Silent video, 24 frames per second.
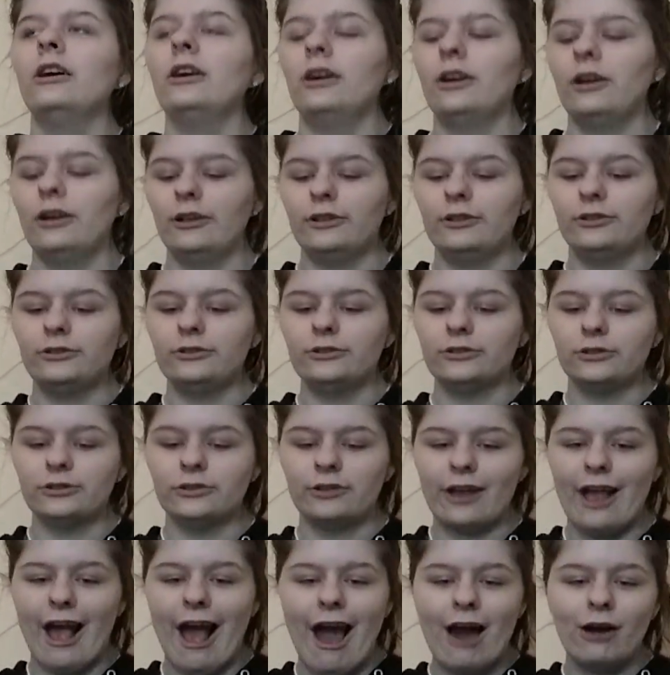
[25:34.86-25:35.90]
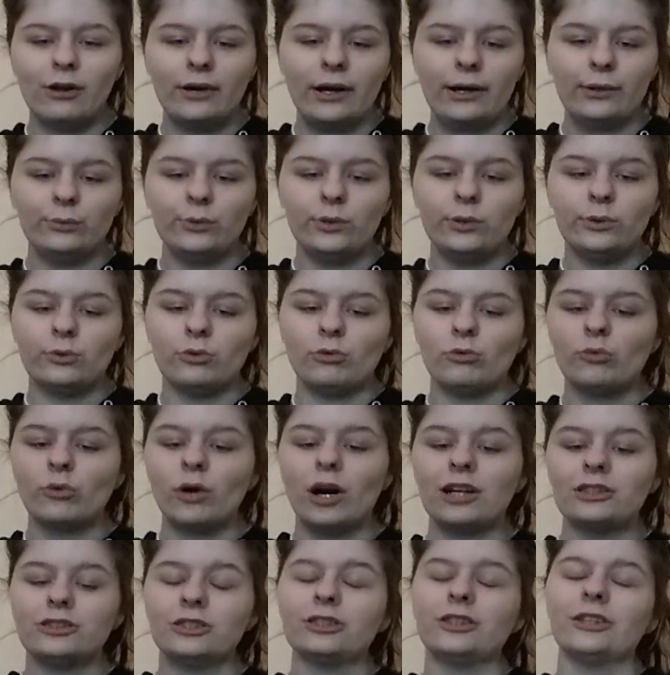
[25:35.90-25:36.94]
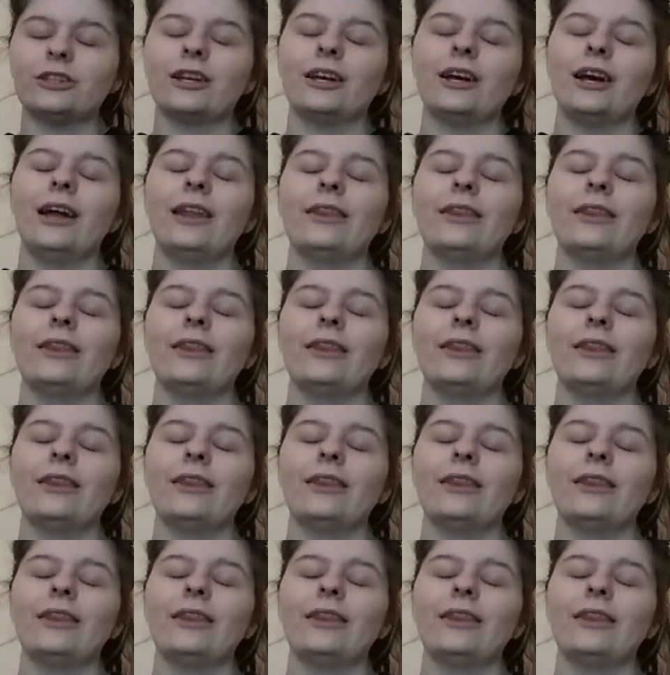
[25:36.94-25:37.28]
we were watching it,